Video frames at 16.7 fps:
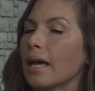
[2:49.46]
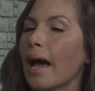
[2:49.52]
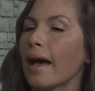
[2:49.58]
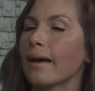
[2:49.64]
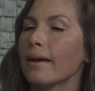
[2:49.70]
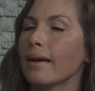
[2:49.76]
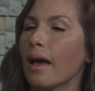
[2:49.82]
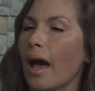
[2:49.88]

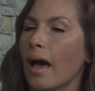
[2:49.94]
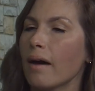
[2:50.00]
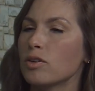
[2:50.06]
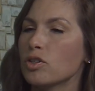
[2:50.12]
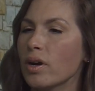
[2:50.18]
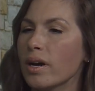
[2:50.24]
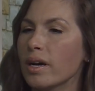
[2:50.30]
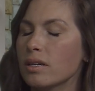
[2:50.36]
I've
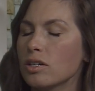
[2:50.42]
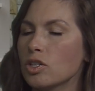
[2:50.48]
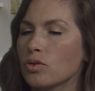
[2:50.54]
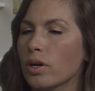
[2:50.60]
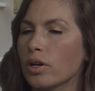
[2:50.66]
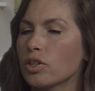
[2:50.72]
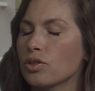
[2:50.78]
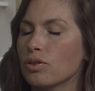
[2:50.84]
tried to
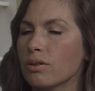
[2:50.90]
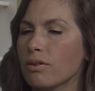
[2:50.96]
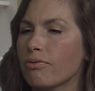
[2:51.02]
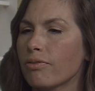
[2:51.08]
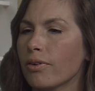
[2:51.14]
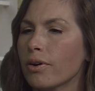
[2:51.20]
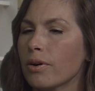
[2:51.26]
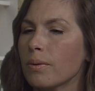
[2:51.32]
structure the
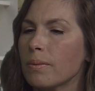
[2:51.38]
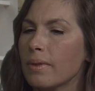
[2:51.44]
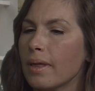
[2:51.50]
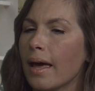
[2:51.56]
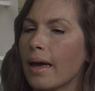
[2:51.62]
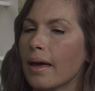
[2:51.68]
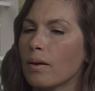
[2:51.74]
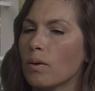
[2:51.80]
firm
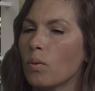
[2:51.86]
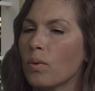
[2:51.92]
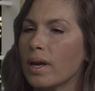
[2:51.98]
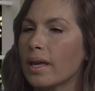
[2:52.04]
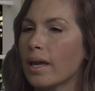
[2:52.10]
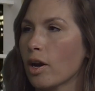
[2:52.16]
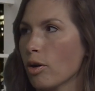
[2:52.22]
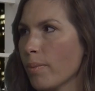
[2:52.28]
that we
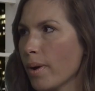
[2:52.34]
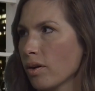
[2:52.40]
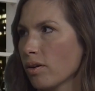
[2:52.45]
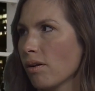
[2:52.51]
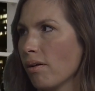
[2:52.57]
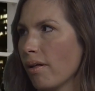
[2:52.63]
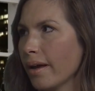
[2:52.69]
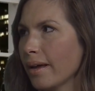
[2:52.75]
care about our
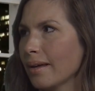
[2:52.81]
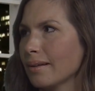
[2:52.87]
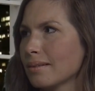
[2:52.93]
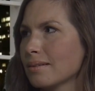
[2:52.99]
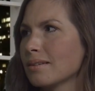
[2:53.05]
clients.